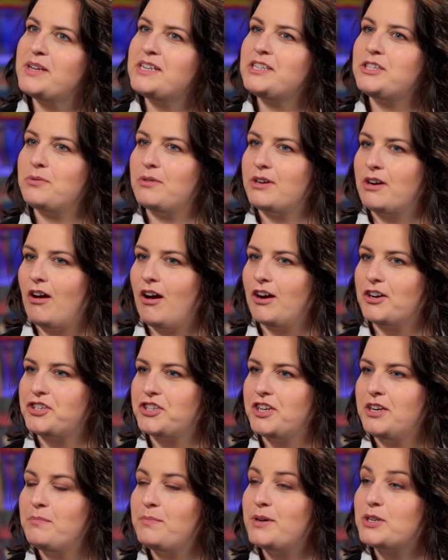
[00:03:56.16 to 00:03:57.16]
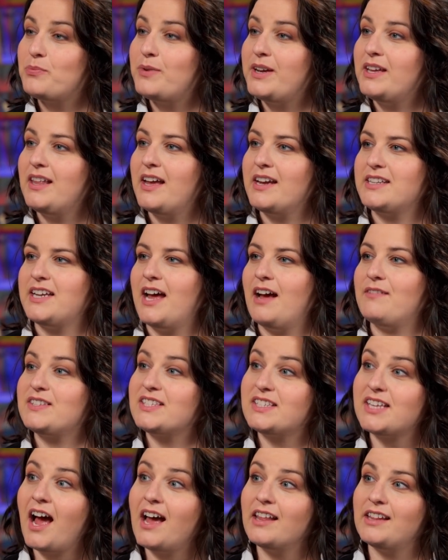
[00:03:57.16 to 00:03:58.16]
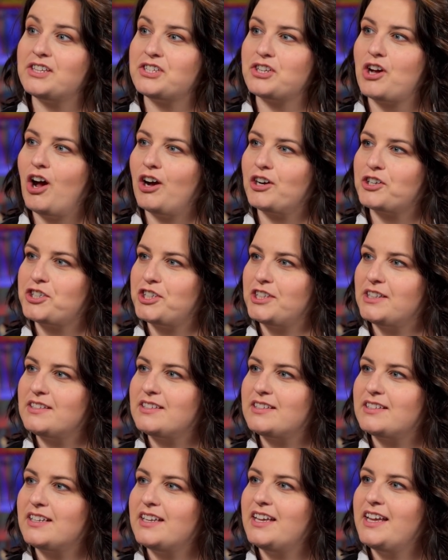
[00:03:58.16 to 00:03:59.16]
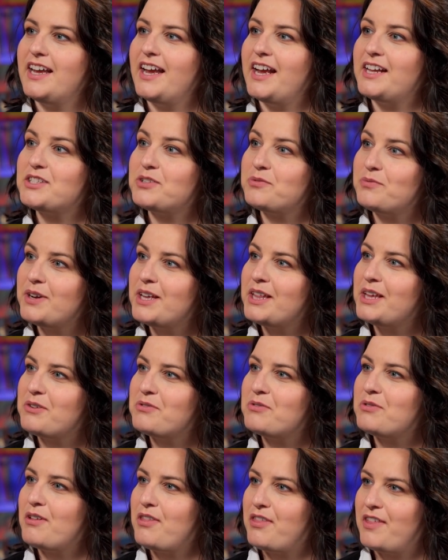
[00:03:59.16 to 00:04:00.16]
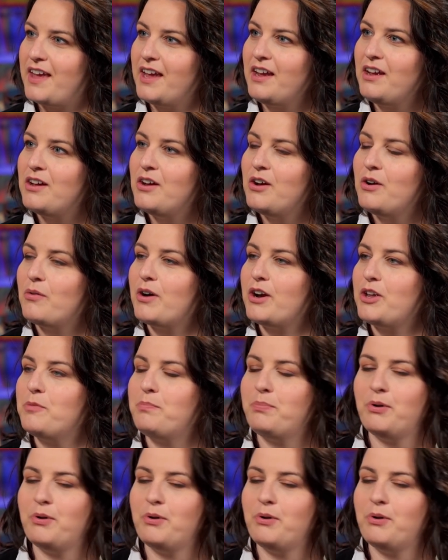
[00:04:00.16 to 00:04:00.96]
been to an auction, but we like to have silent auctions. It's a really cool thing where you